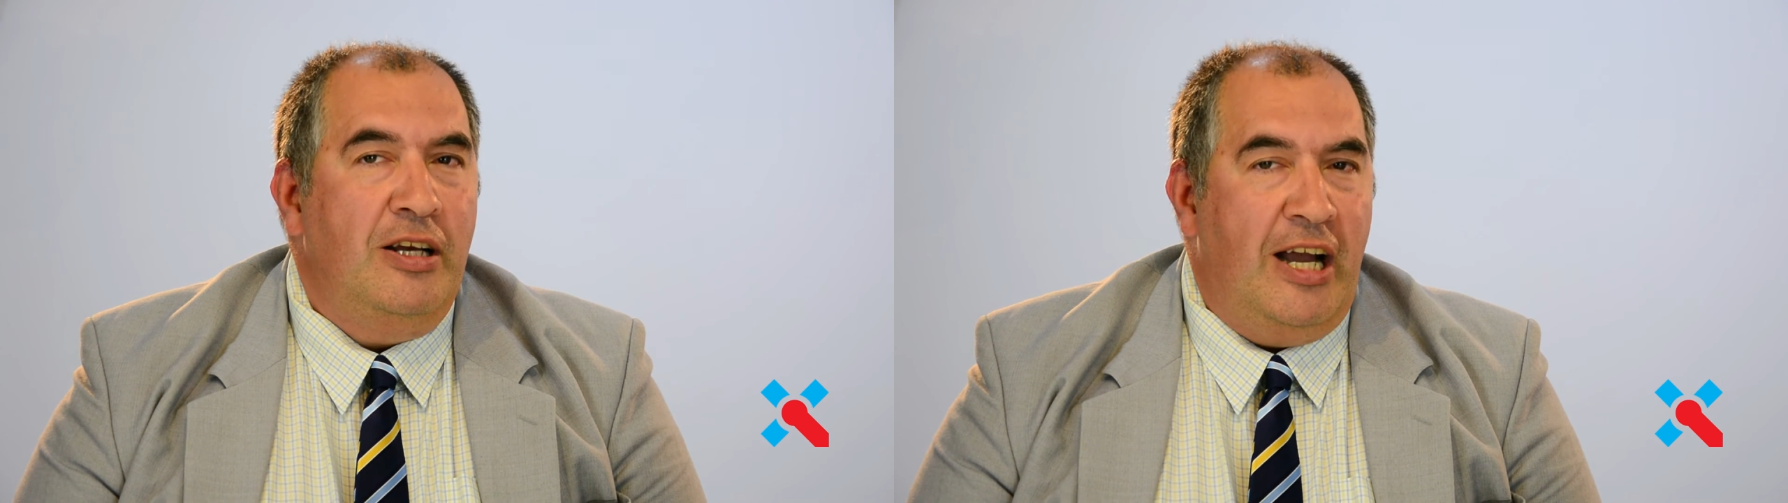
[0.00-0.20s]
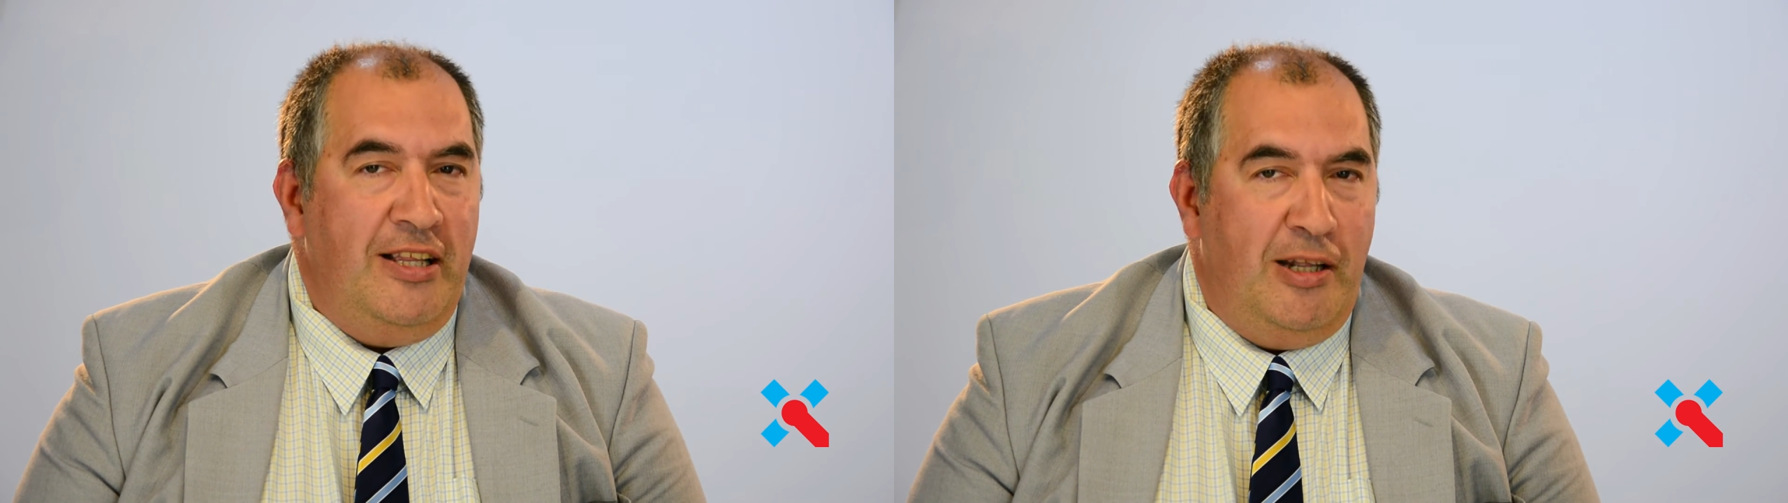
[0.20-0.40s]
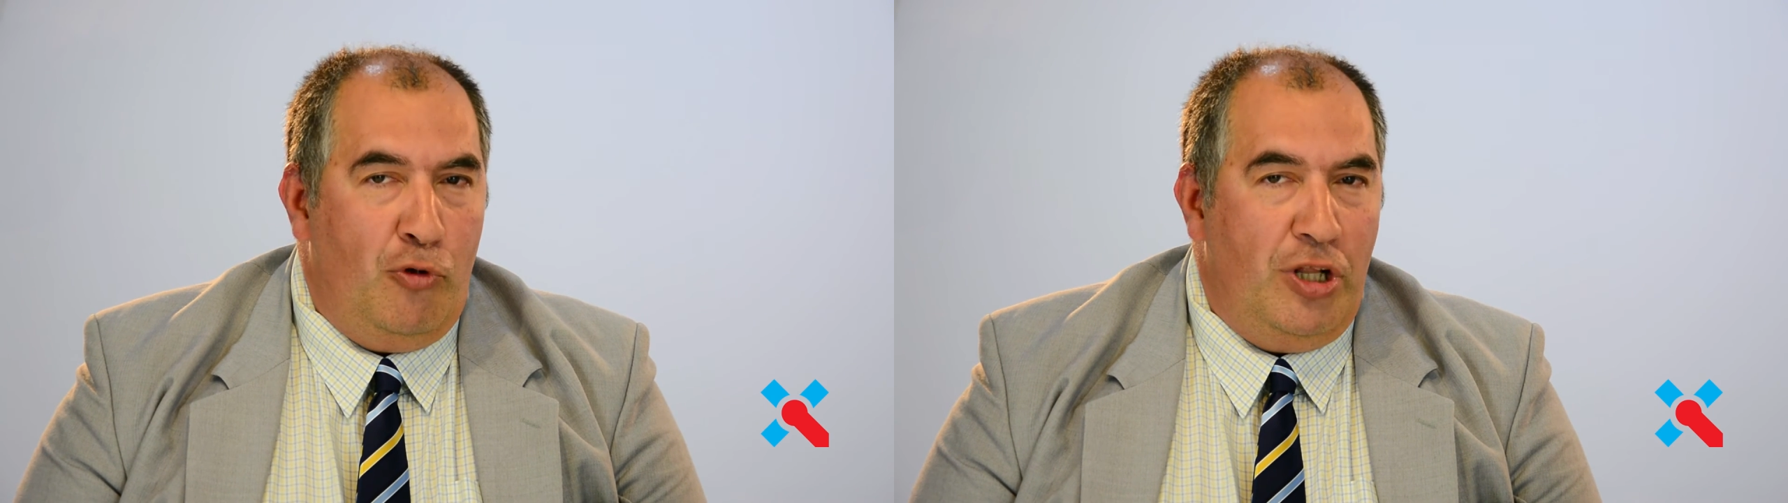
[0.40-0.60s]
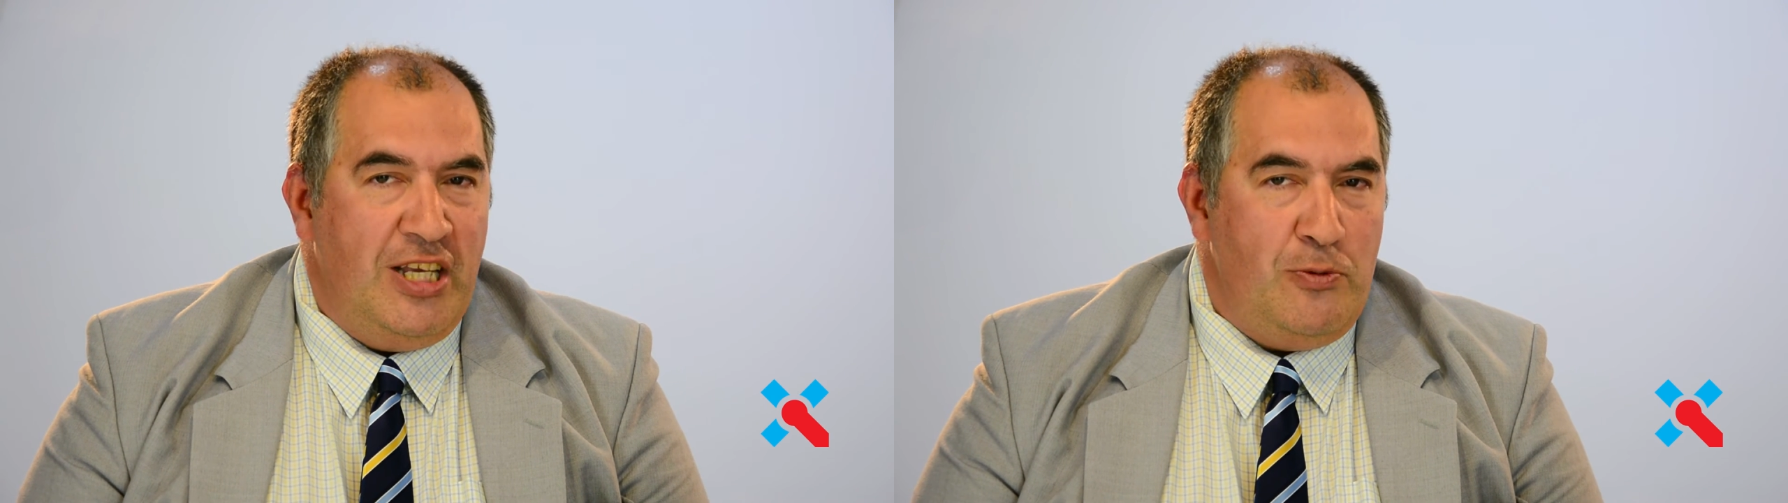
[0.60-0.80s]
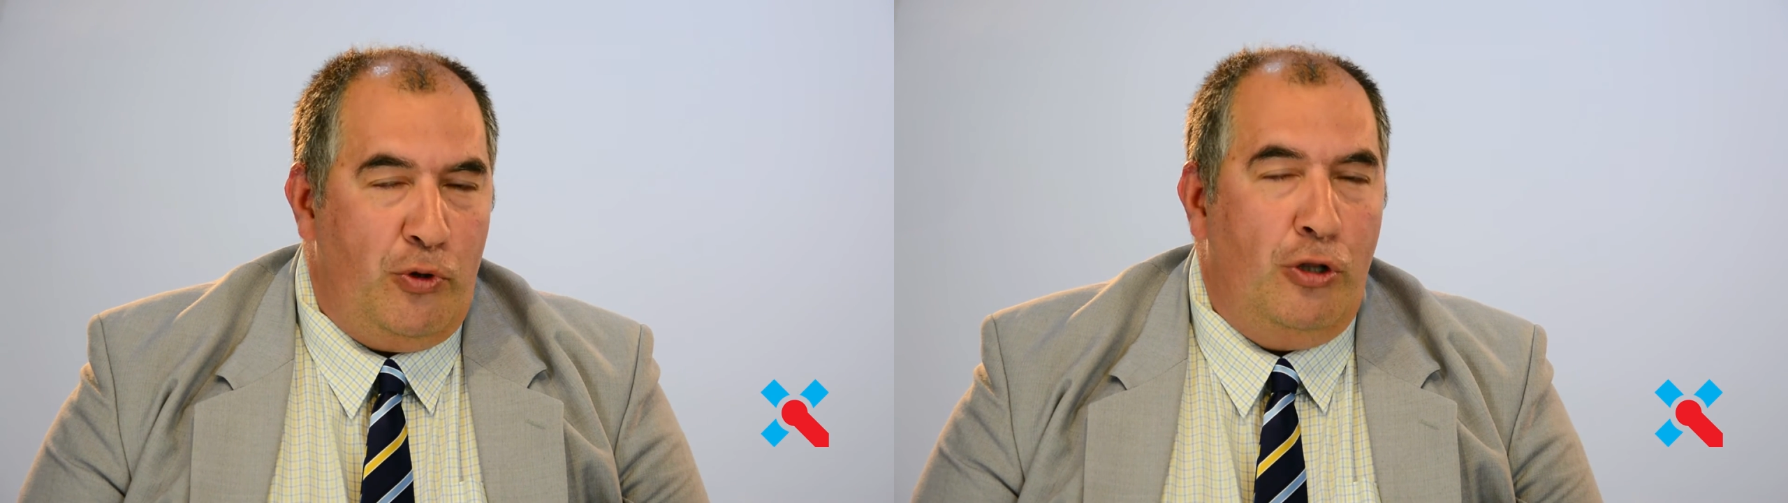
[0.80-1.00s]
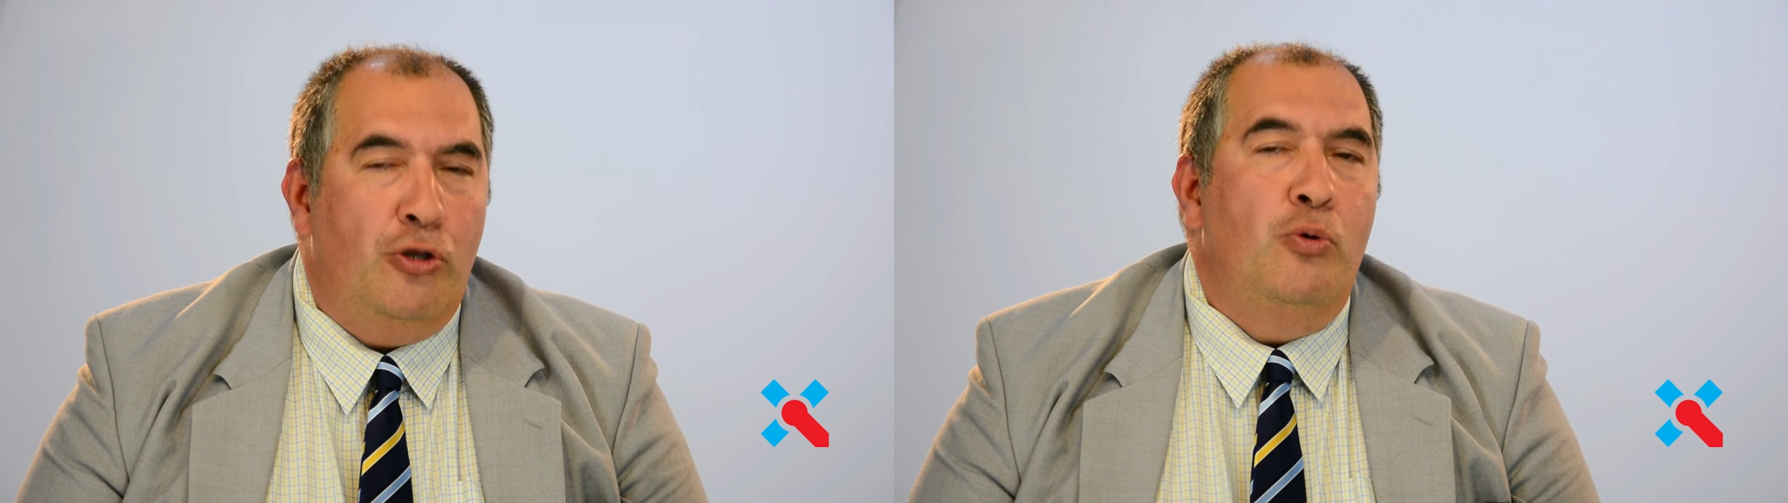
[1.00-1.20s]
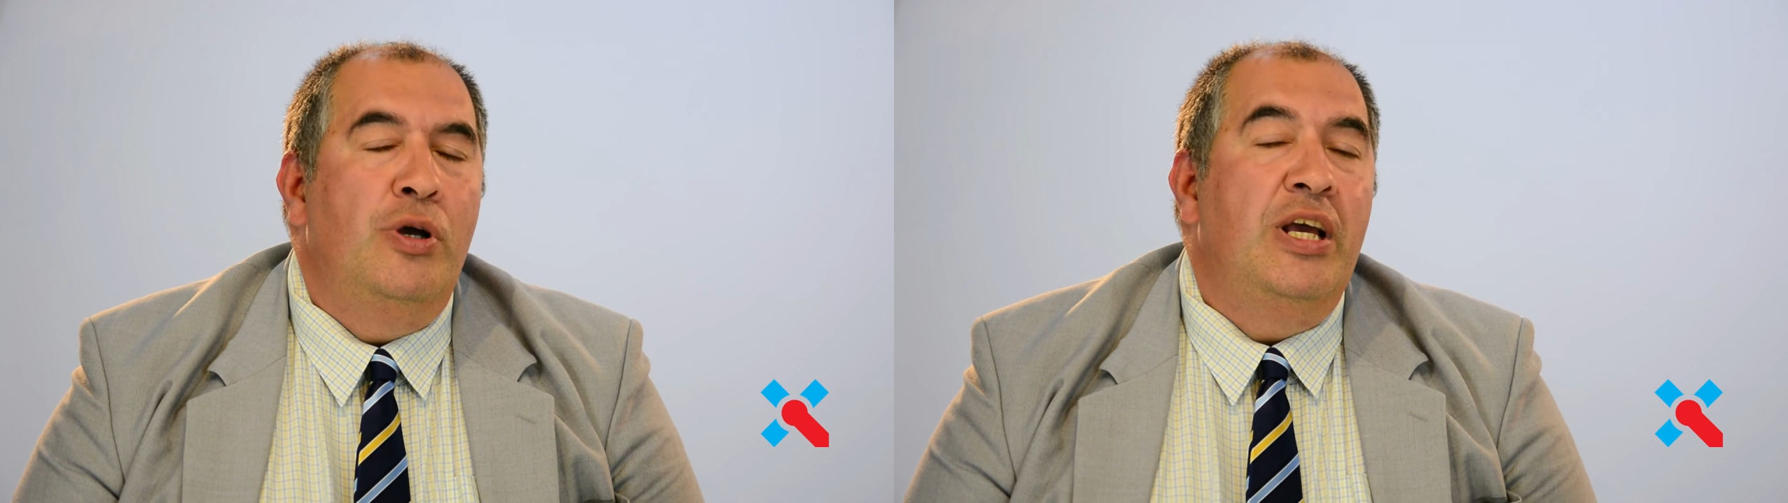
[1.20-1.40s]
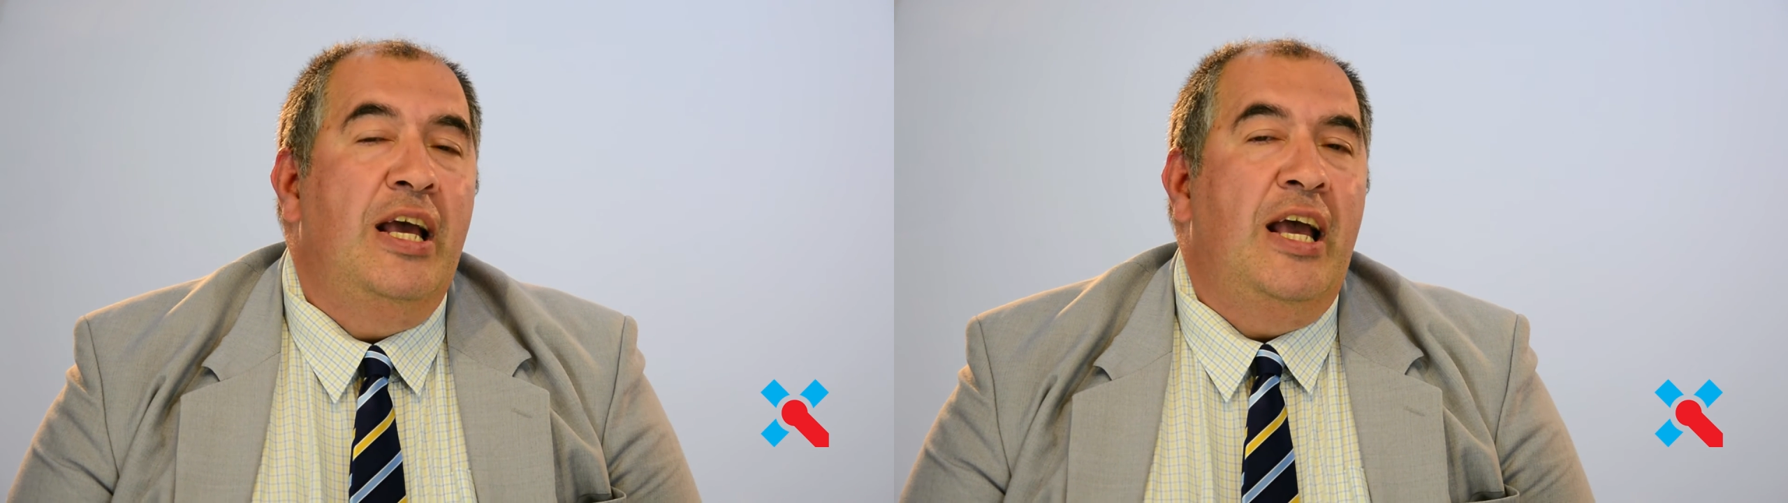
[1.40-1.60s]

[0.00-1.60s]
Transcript: kind in world, as we all know.